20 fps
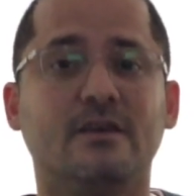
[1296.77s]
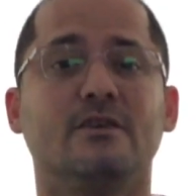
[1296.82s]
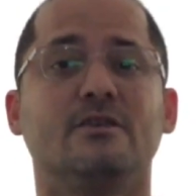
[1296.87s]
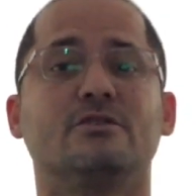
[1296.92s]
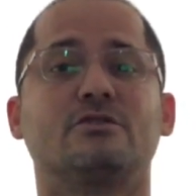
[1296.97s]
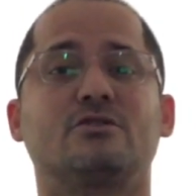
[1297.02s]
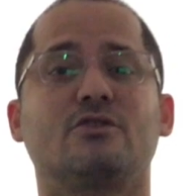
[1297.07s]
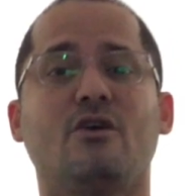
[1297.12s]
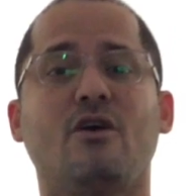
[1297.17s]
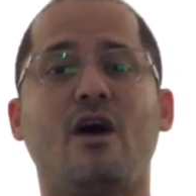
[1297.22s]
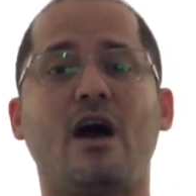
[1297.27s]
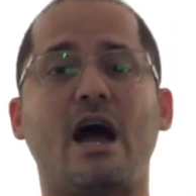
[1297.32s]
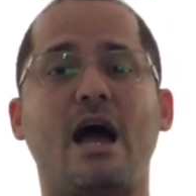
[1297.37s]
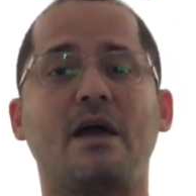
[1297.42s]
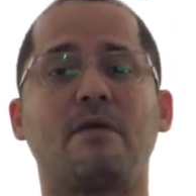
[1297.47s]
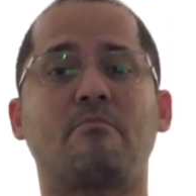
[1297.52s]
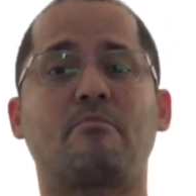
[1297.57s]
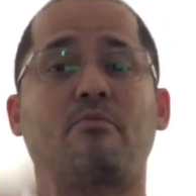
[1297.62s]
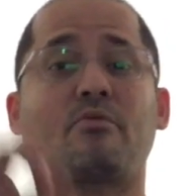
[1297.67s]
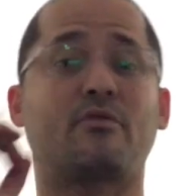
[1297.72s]
So
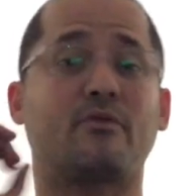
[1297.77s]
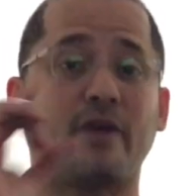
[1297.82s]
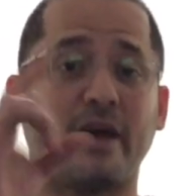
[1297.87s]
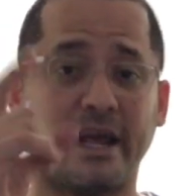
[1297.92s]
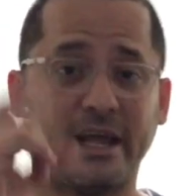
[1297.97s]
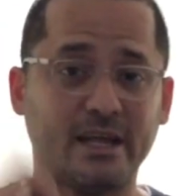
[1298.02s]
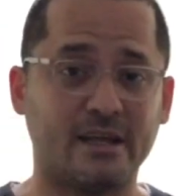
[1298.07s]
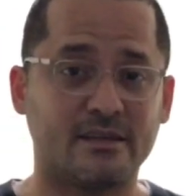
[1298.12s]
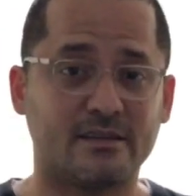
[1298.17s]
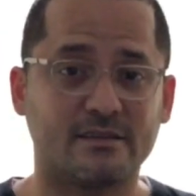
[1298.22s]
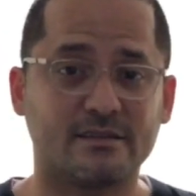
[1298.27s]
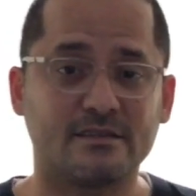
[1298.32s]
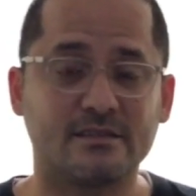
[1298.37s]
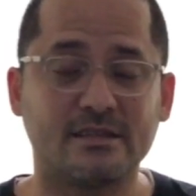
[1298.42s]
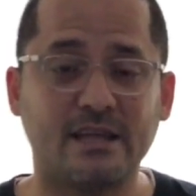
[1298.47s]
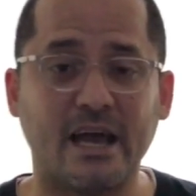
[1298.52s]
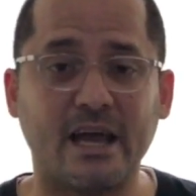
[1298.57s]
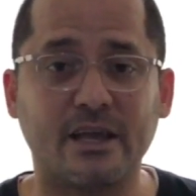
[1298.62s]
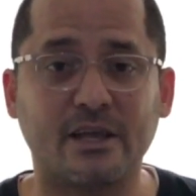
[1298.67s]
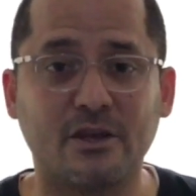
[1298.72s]
I pray
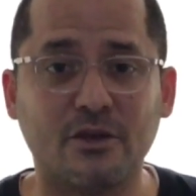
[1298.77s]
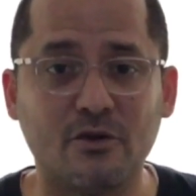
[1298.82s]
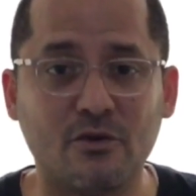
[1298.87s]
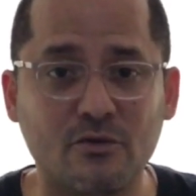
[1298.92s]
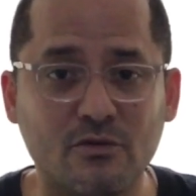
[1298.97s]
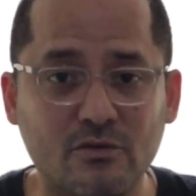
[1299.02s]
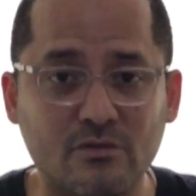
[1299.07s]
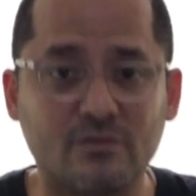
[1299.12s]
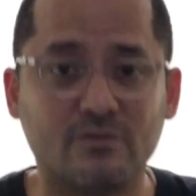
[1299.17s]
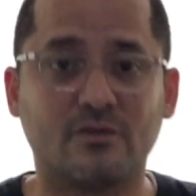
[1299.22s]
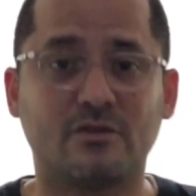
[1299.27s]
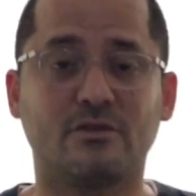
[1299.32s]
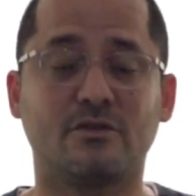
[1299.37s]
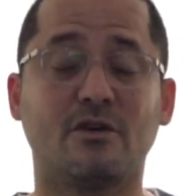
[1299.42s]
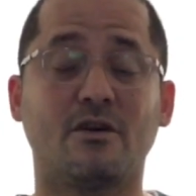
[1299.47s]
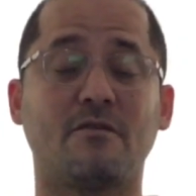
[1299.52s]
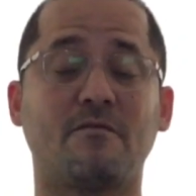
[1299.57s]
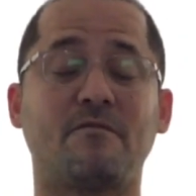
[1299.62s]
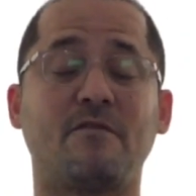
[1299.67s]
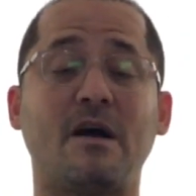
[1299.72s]
that you,
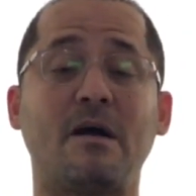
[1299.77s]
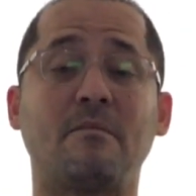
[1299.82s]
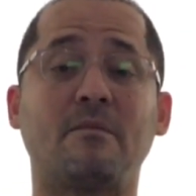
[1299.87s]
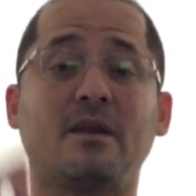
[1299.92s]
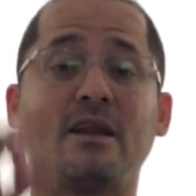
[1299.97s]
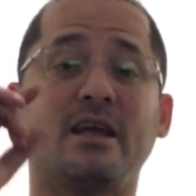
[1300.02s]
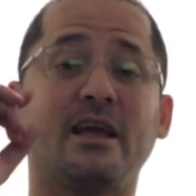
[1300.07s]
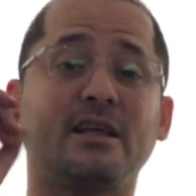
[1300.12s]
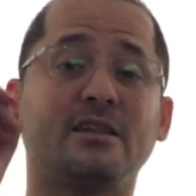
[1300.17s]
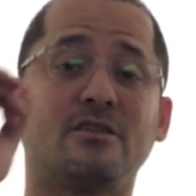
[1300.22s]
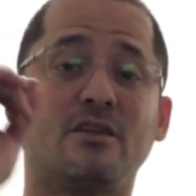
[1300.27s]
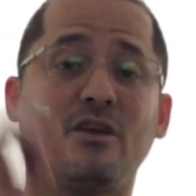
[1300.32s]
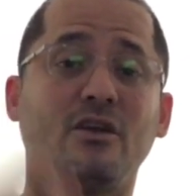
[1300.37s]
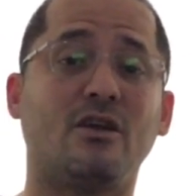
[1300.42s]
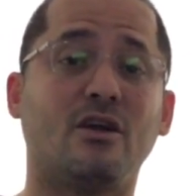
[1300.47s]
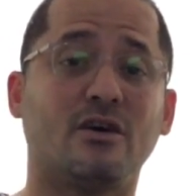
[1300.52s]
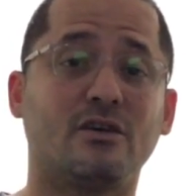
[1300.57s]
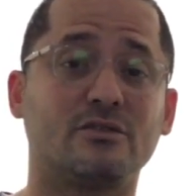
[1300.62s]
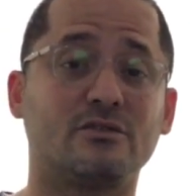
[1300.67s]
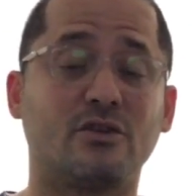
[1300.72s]
your family, and
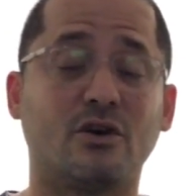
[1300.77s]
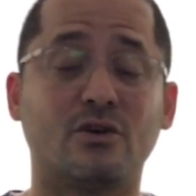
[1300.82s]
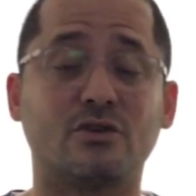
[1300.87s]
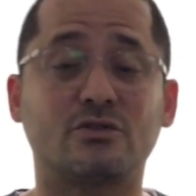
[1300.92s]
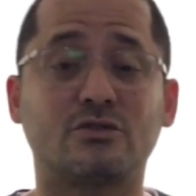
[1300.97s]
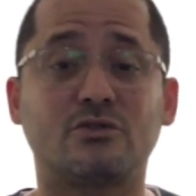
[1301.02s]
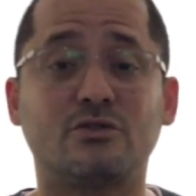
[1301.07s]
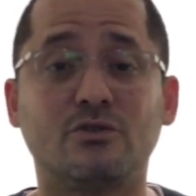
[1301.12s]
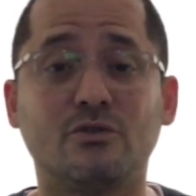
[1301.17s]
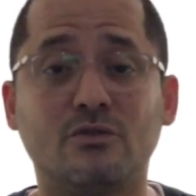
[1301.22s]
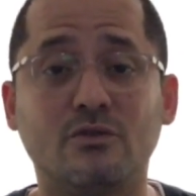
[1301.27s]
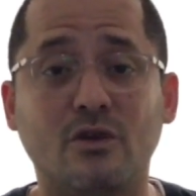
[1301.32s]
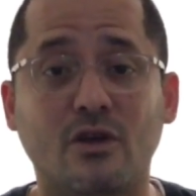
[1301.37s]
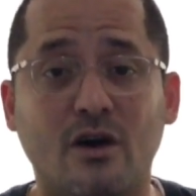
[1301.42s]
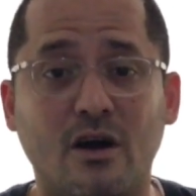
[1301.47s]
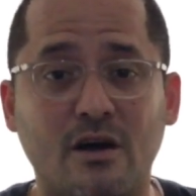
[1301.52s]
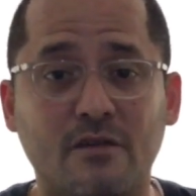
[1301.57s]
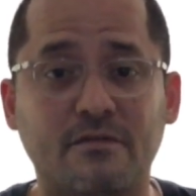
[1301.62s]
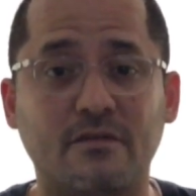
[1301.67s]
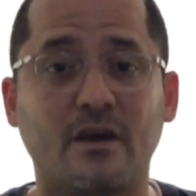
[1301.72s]
those you
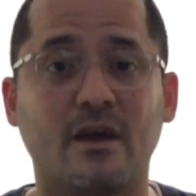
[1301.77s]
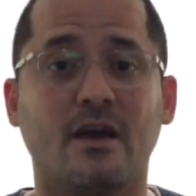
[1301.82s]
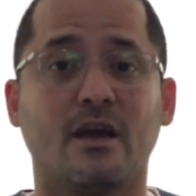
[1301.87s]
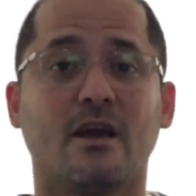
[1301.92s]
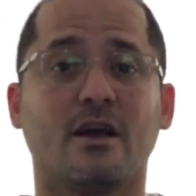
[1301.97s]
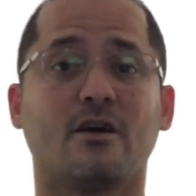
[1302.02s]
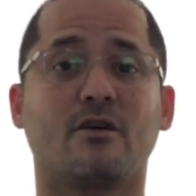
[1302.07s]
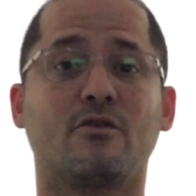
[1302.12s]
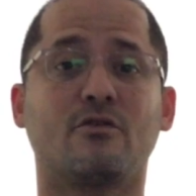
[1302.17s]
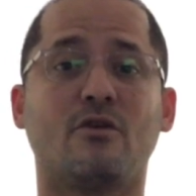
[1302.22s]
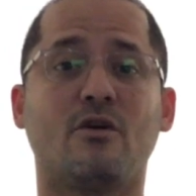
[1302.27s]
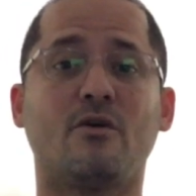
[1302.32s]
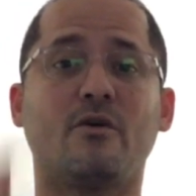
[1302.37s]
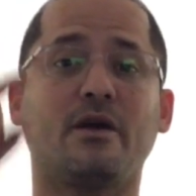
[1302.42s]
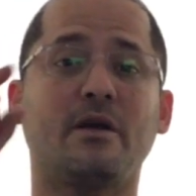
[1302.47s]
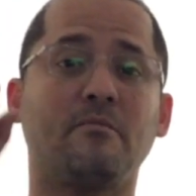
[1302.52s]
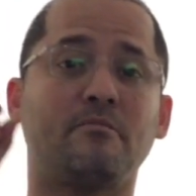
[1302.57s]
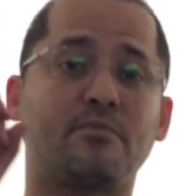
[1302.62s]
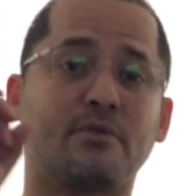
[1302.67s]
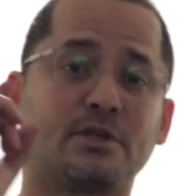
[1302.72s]
love grow
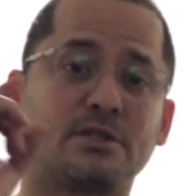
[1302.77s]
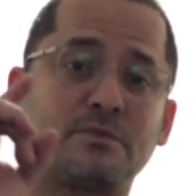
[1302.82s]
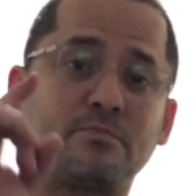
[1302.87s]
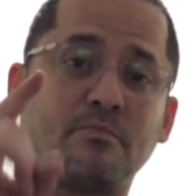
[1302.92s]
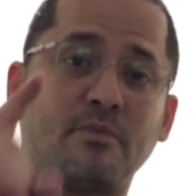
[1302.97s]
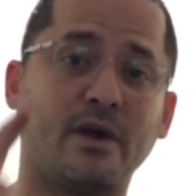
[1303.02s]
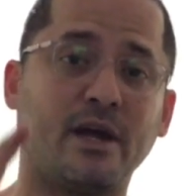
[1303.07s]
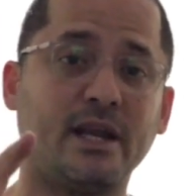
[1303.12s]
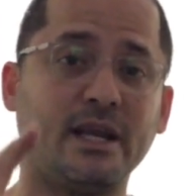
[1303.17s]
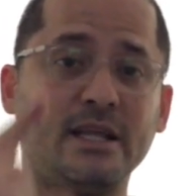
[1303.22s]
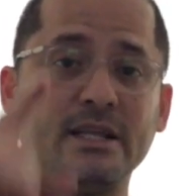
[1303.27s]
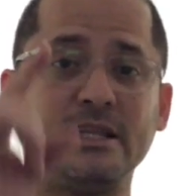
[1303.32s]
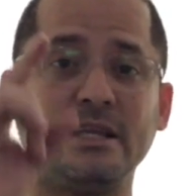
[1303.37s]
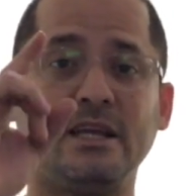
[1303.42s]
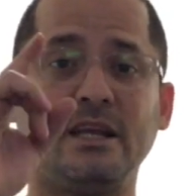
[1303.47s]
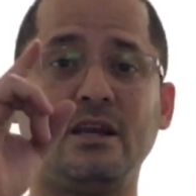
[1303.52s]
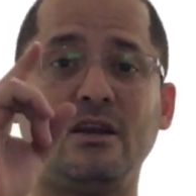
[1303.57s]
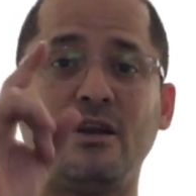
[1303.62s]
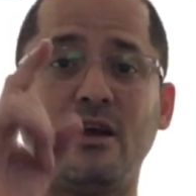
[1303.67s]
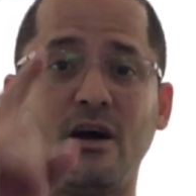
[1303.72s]
in
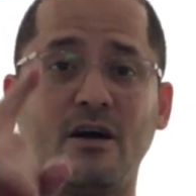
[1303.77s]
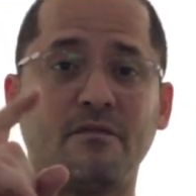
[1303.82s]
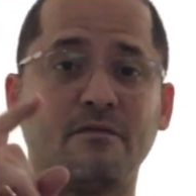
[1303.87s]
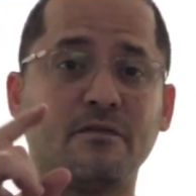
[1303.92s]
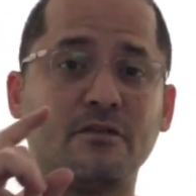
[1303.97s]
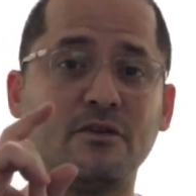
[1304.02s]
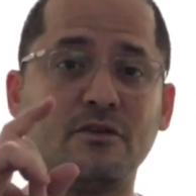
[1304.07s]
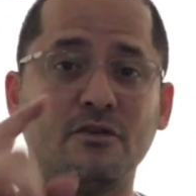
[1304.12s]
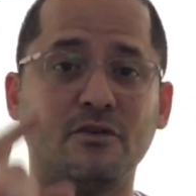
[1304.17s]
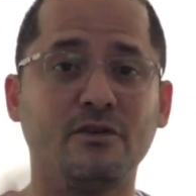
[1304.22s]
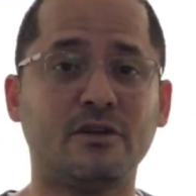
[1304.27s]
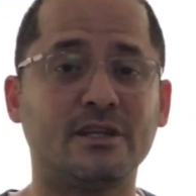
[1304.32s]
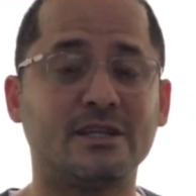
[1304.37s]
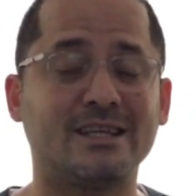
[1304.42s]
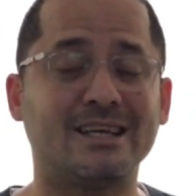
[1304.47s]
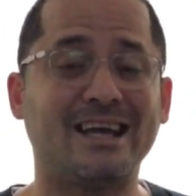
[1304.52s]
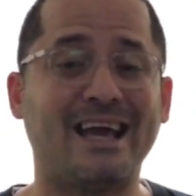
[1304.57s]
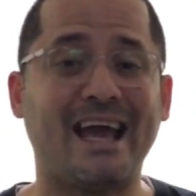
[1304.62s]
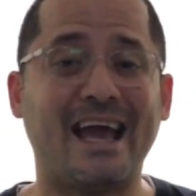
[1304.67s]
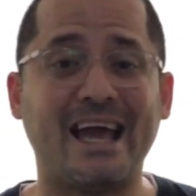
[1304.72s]
prosperity, love,
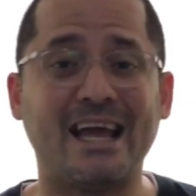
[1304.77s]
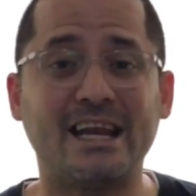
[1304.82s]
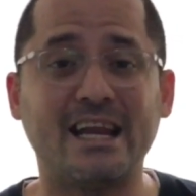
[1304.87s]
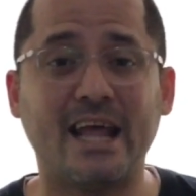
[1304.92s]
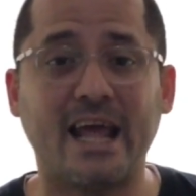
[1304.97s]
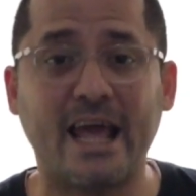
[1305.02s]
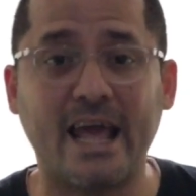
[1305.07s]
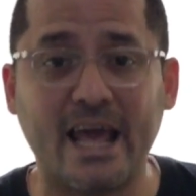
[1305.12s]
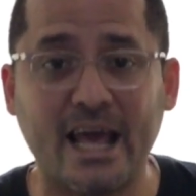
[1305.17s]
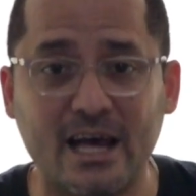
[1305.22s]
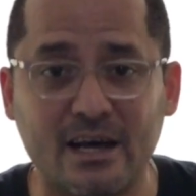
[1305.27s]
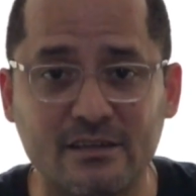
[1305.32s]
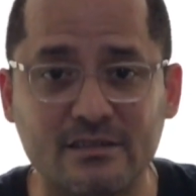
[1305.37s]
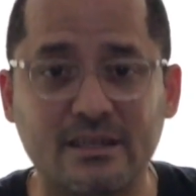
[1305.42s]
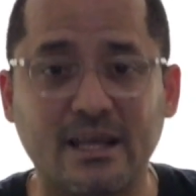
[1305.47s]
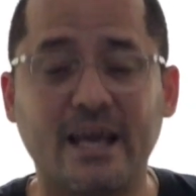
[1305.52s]
unity, and health.